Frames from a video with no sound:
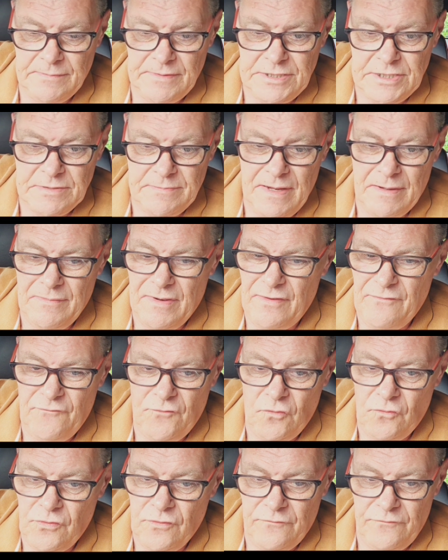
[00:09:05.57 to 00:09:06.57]
I mean, this is about my
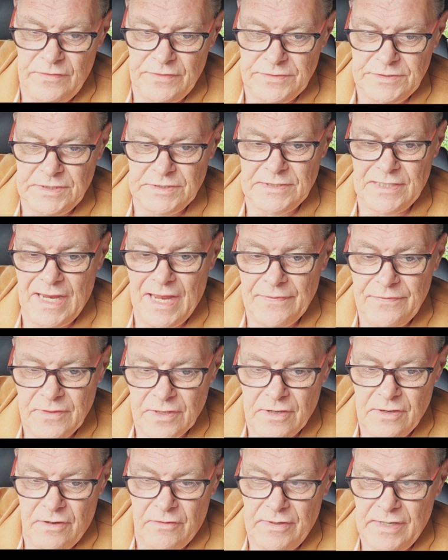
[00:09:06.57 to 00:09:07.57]
fourth or fifth since I had
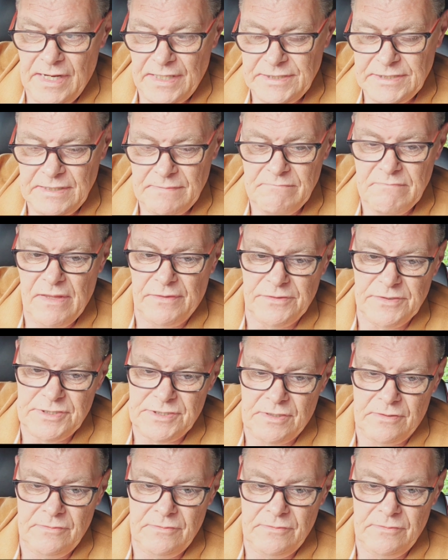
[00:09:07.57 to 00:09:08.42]
the car in 18 months.